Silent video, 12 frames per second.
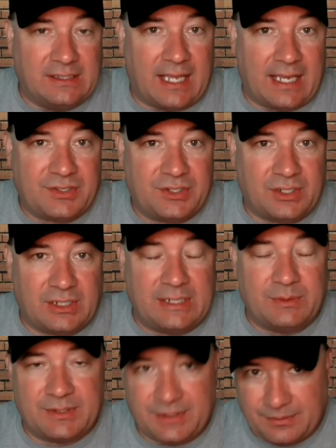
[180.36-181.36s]
last year.
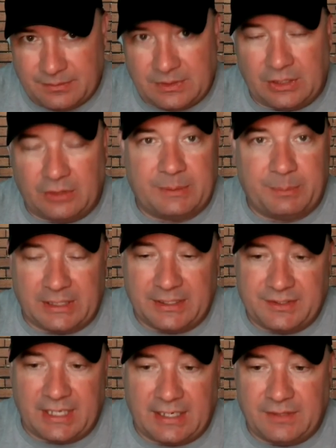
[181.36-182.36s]
He
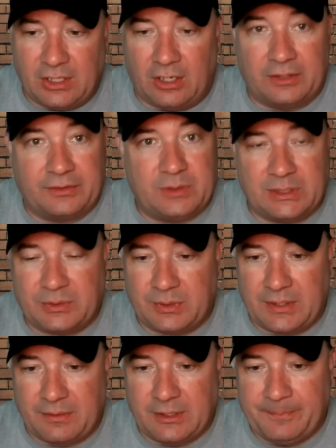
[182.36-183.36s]
played safety all of
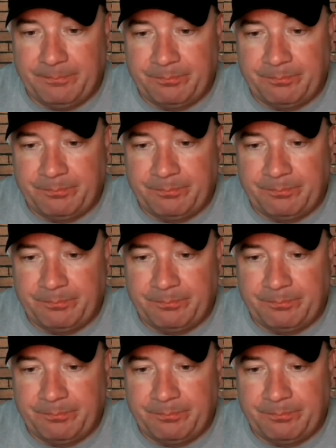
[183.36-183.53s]
2023.